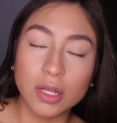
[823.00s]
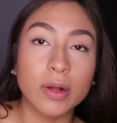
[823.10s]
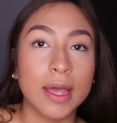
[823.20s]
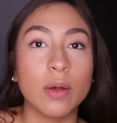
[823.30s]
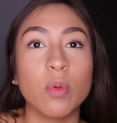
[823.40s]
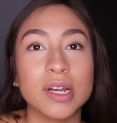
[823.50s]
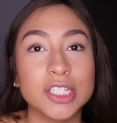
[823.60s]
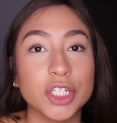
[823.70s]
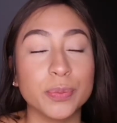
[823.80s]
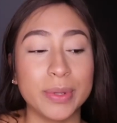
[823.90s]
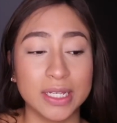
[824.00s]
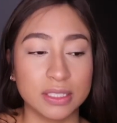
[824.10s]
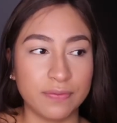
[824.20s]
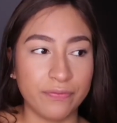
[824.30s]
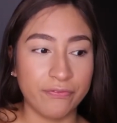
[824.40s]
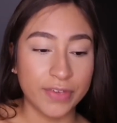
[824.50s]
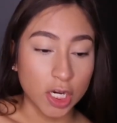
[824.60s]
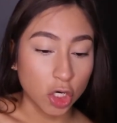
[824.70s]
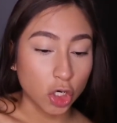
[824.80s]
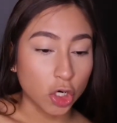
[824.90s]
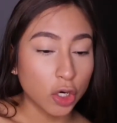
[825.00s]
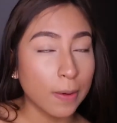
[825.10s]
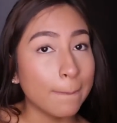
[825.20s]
Okay, what is your biggest fear?